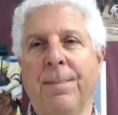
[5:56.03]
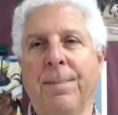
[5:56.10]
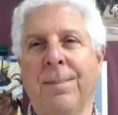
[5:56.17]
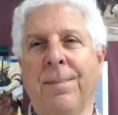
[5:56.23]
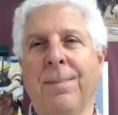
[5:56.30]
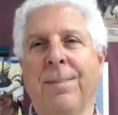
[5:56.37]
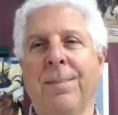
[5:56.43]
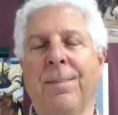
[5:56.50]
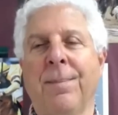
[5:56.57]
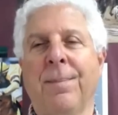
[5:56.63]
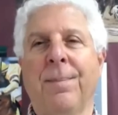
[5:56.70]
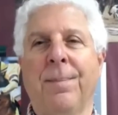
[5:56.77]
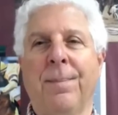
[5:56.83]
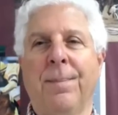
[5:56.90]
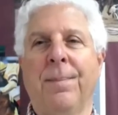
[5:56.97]

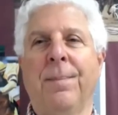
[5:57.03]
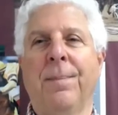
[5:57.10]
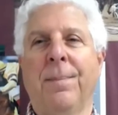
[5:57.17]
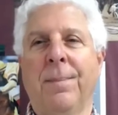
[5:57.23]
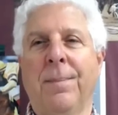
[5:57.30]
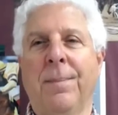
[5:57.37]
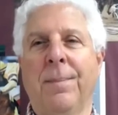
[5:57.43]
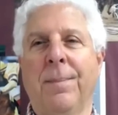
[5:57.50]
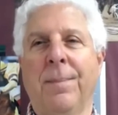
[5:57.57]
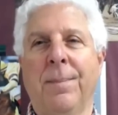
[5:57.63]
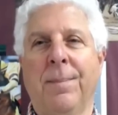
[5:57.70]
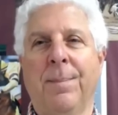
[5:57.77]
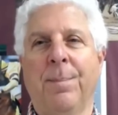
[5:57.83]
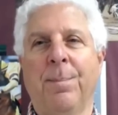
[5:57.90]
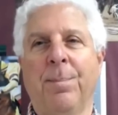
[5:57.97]

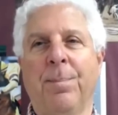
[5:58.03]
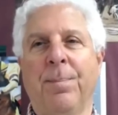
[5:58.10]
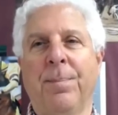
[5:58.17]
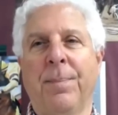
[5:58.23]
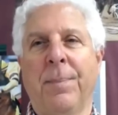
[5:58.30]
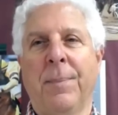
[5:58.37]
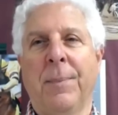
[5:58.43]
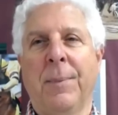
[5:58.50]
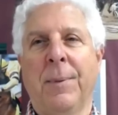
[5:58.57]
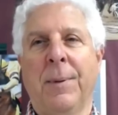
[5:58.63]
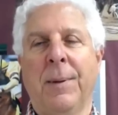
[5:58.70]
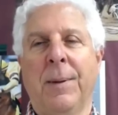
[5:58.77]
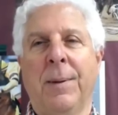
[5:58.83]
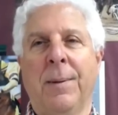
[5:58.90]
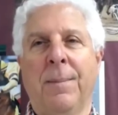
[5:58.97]

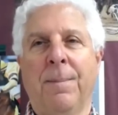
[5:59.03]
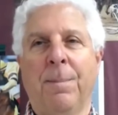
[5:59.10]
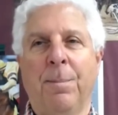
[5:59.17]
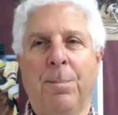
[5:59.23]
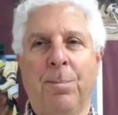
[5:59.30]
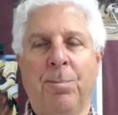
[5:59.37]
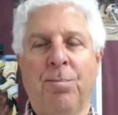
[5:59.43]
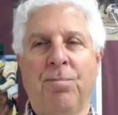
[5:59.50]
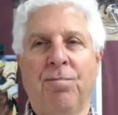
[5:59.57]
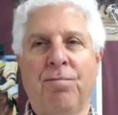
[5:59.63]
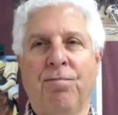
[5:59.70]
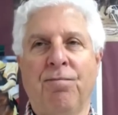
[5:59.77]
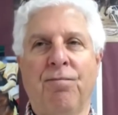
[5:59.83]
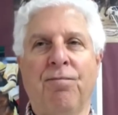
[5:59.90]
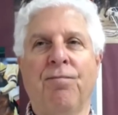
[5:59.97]

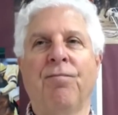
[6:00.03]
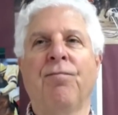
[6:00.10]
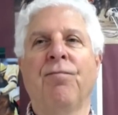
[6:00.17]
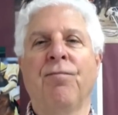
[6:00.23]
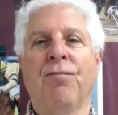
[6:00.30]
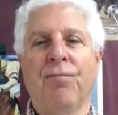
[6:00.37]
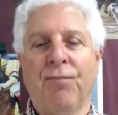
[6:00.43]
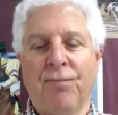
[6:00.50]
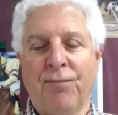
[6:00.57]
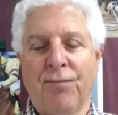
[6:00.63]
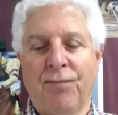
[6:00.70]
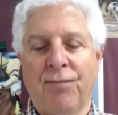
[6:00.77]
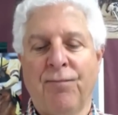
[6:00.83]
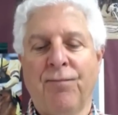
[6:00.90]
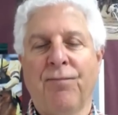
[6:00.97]

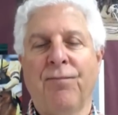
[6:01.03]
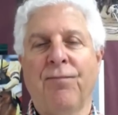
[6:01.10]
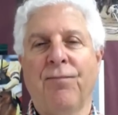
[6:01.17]
[no speech]